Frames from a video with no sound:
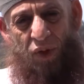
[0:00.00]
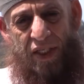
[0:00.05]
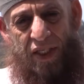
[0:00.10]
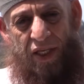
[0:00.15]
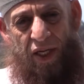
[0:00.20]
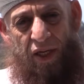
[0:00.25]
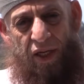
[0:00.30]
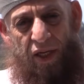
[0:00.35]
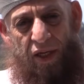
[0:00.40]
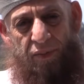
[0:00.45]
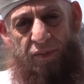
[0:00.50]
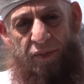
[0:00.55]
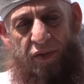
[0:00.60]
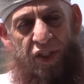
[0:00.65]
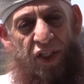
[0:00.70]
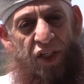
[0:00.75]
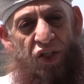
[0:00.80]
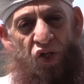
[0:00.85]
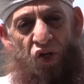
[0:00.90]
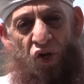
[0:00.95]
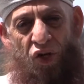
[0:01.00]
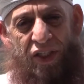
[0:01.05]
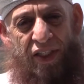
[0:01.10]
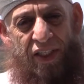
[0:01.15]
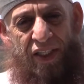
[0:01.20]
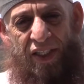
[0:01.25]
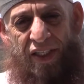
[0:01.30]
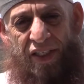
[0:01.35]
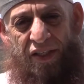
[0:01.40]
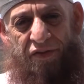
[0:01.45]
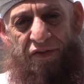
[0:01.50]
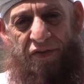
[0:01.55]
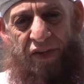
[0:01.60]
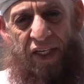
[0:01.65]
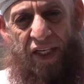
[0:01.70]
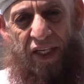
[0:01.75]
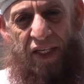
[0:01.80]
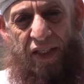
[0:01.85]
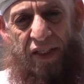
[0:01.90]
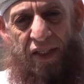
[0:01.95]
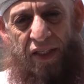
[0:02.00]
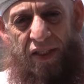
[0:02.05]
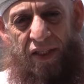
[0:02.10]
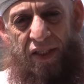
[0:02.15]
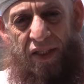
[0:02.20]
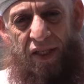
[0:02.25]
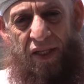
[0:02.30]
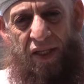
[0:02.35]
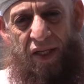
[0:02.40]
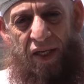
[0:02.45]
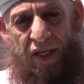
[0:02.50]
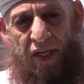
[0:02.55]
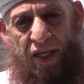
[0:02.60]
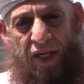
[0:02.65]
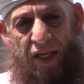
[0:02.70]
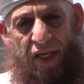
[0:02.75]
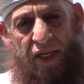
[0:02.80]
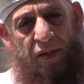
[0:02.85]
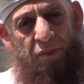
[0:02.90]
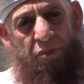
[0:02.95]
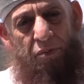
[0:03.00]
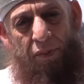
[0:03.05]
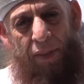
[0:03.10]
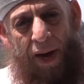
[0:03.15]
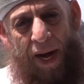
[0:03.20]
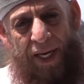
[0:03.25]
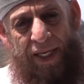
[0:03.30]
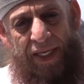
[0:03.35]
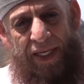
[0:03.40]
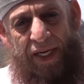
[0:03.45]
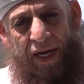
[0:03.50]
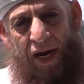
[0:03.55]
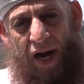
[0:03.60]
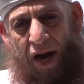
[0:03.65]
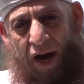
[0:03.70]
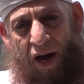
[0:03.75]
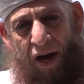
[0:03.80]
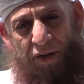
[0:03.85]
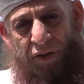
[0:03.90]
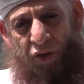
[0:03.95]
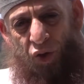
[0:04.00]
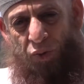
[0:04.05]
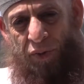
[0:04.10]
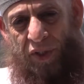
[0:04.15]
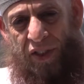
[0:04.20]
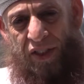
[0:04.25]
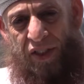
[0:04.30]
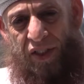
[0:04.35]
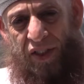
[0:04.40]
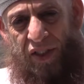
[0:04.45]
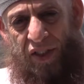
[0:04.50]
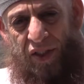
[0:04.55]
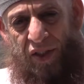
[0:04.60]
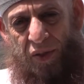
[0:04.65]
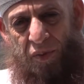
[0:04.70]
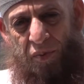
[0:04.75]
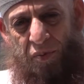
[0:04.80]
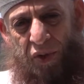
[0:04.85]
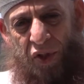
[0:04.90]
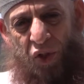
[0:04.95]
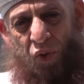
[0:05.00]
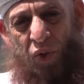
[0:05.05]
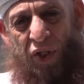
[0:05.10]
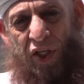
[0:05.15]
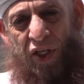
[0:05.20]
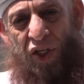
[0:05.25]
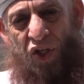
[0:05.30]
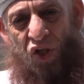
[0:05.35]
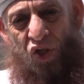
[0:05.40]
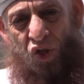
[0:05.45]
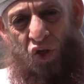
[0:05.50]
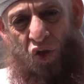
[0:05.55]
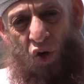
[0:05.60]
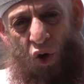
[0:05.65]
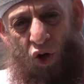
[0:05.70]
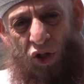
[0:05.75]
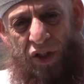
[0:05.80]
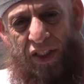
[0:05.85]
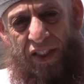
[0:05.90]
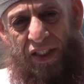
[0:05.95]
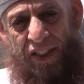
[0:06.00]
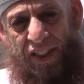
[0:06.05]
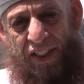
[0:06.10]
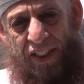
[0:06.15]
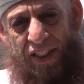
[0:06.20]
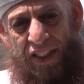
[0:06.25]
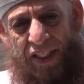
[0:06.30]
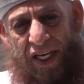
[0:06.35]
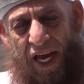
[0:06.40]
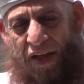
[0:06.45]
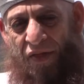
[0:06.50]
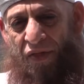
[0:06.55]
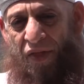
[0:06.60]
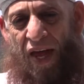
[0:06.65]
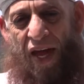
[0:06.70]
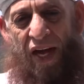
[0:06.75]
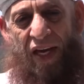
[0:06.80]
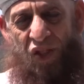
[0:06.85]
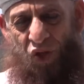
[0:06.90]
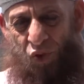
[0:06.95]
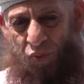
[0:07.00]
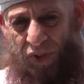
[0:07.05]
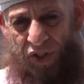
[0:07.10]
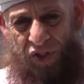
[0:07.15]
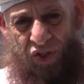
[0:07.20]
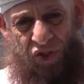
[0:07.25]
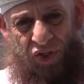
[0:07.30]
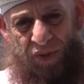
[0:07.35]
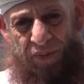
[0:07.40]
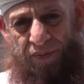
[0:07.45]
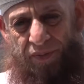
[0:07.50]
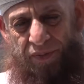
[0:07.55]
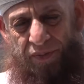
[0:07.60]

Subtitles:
wasallam did not interfere in minor arguments between his daughters and their husbands.